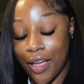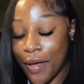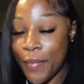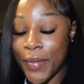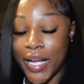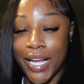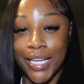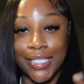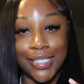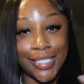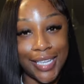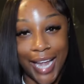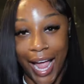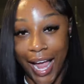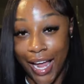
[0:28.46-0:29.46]
because
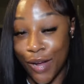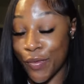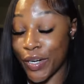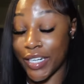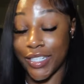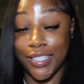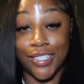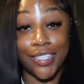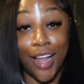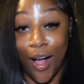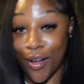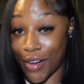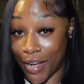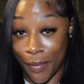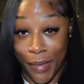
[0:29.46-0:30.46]
today we are just
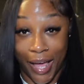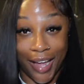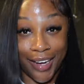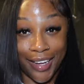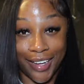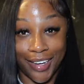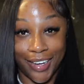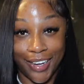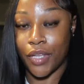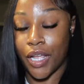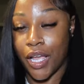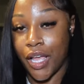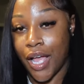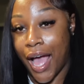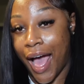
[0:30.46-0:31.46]
talking about it.
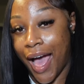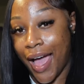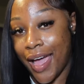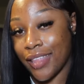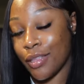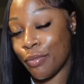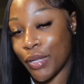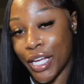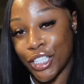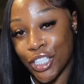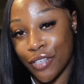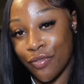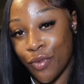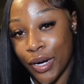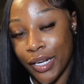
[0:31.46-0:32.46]
I had the pleasure
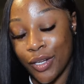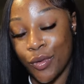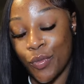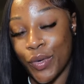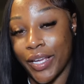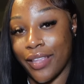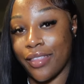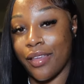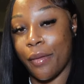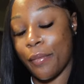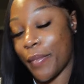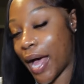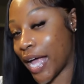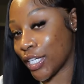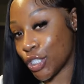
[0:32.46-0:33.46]
of working with
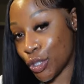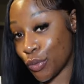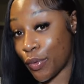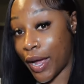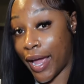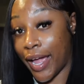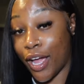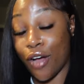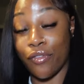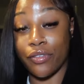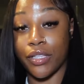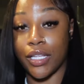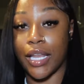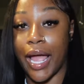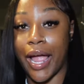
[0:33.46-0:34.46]
Mychway over
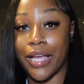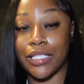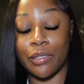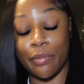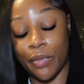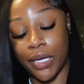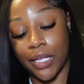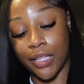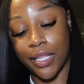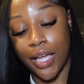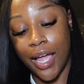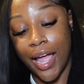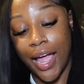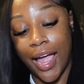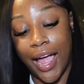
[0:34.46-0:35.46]
the last month
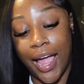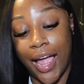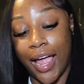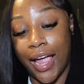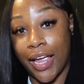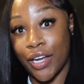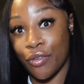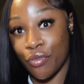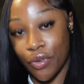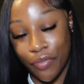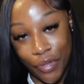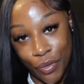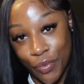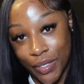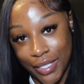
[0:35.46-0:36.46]
and
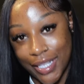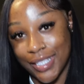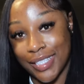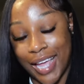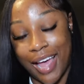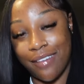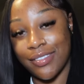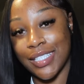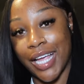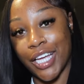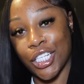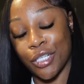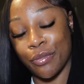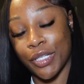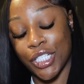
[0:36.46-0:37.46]
reviewing this
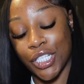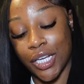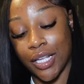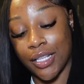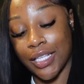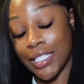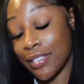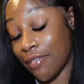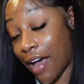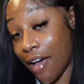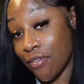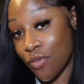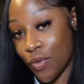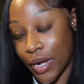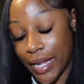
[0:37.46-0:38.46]
cavitation machine. This
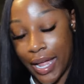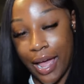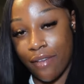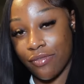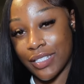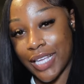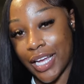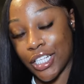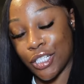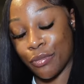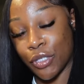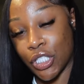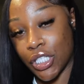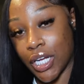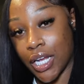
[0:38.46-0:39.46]
5-in-1 cavitation
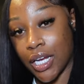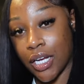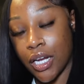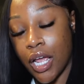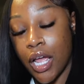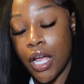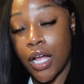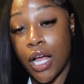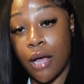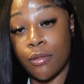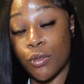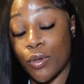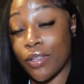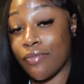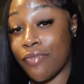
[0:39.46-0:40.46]
machine
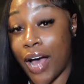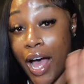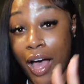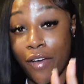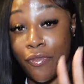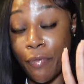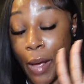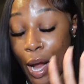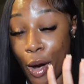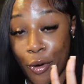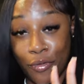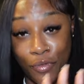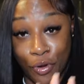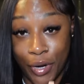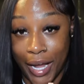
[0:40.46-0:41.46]
comes with 5
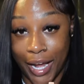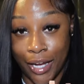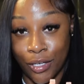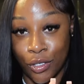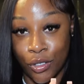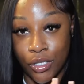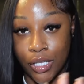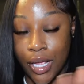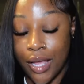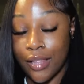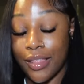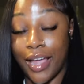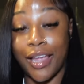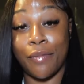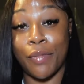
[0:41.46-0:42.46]
powerful handles
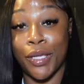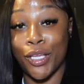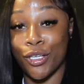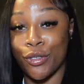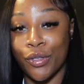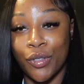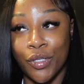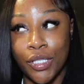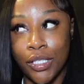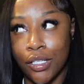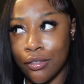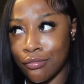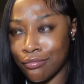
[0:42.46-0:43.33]
that can be used